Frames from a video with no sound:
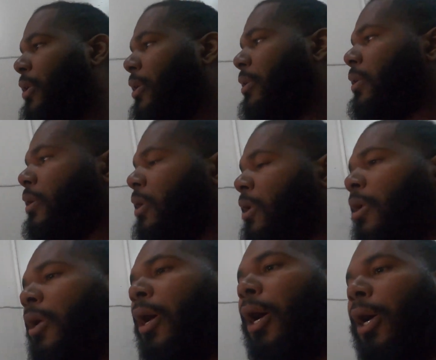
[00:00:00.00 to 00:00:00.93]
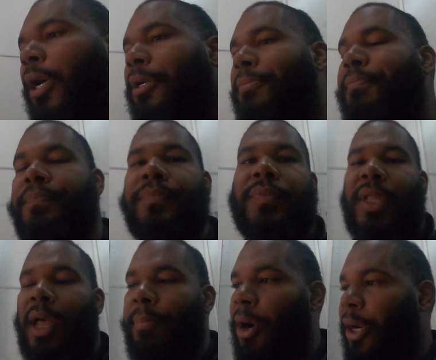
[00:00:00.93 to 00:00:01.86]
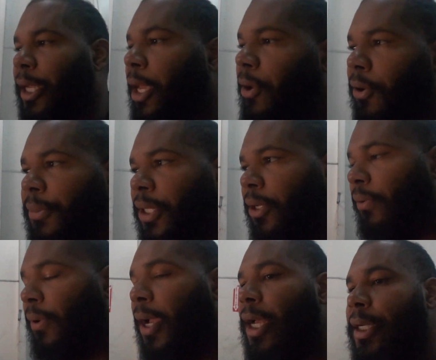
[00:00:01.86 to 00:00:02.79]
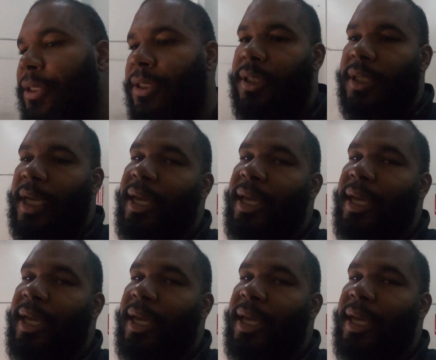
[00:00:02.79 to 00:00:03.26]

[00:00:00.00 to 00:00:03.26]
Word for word: good. Um, I'll park it at home in the garage